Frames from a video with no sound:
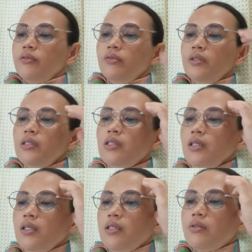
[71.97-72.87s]
First
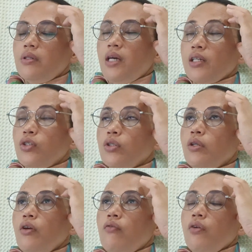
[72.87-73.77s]
is reduction
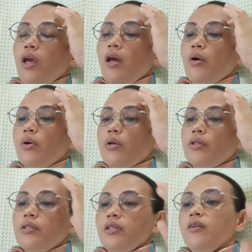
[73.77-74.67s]
of
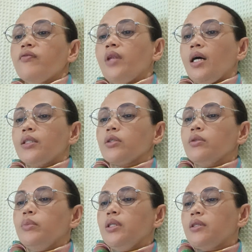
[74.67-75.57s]
errors if not
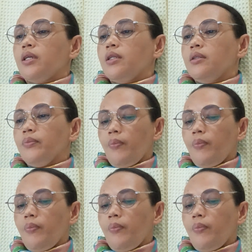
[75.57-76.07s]
omitted.